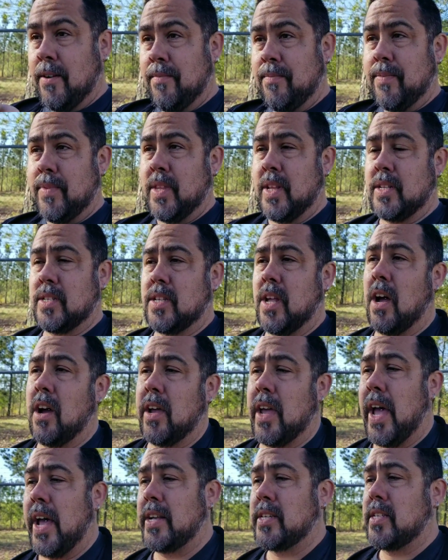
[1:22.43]
stock gas
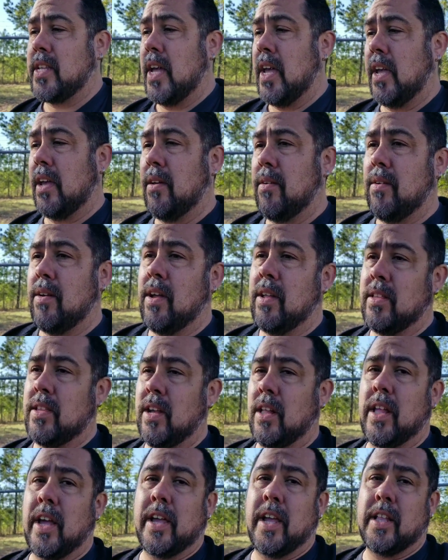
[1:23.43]
tank until I
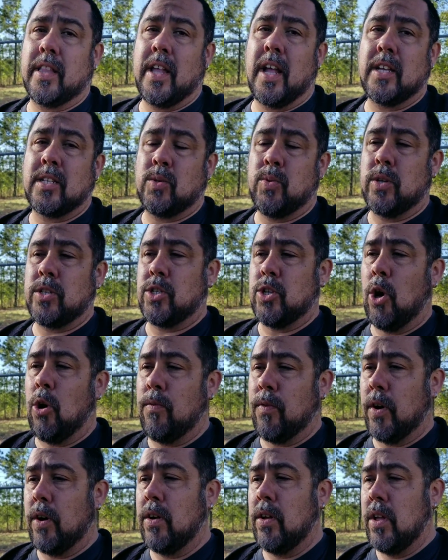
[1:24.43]
get that switched over
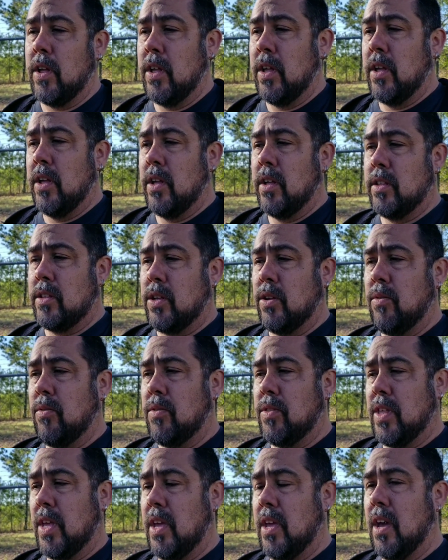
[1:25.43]
to
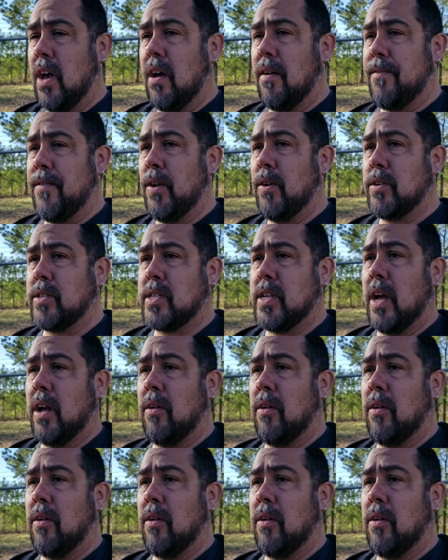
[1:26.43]
the fuel cell.